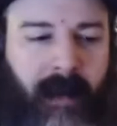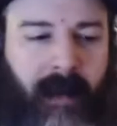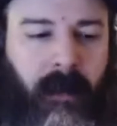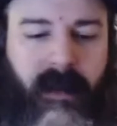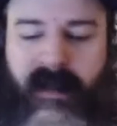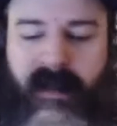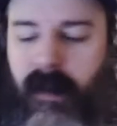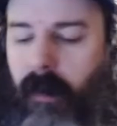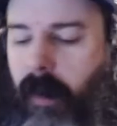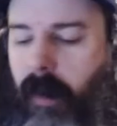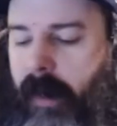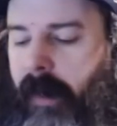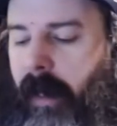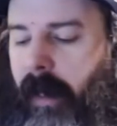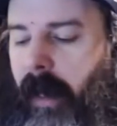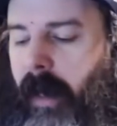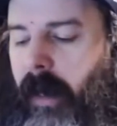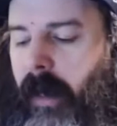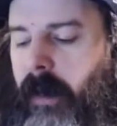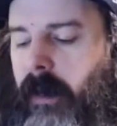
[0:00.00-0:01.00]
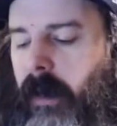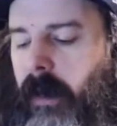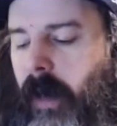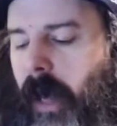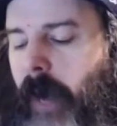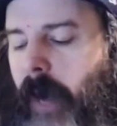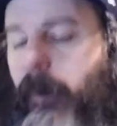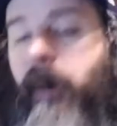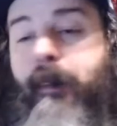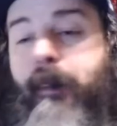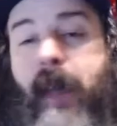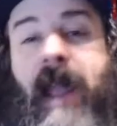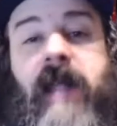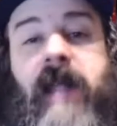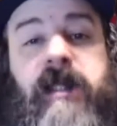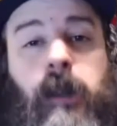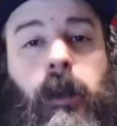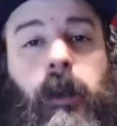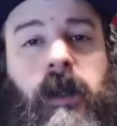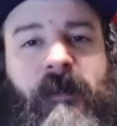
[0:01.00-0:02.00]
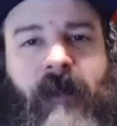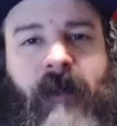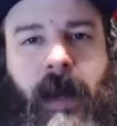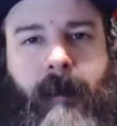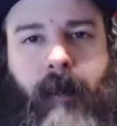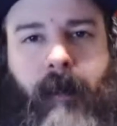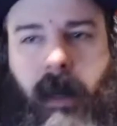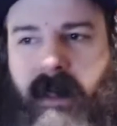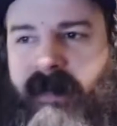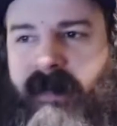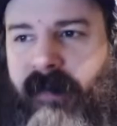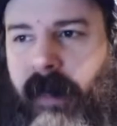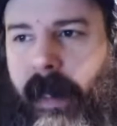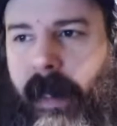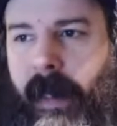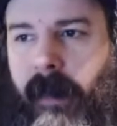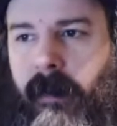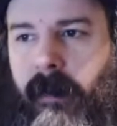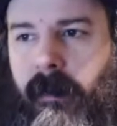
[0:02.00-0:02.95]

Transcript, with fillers: So like, I would pay $25 for that.